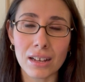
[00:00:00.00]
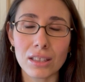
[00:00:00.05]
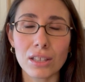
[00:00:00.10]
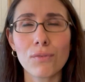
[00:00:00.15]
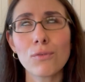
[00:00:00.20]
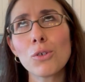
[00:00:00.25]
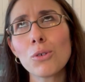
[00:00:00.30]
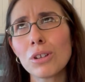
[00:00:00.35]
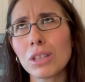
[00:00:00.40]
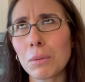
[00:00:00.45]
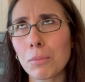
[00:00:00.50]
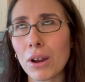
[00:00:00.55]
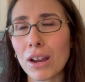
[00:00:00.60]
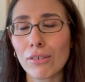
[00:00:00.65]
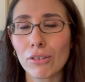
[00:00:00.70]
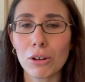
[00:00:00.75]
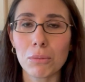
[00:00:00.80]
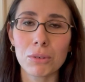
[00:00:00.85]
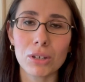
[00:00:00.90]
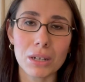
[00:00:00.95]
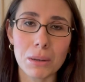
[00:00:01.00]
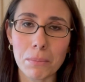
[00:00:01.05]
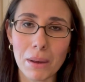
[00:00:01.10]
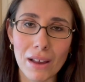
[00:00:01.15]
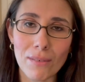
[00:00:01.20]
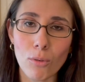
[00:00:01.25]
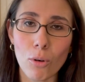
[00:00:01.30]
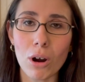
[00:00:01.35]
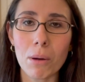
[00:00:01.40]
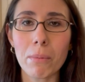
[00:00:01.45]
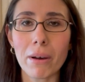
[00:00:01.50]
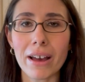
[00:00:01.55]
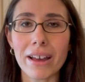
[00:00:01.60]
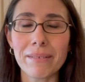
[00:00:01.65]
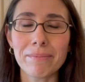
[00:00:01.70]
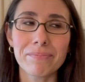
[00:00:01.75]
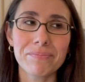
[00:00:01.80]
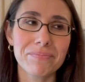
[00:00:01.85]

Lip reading: The food in the break room you didn't pay for, but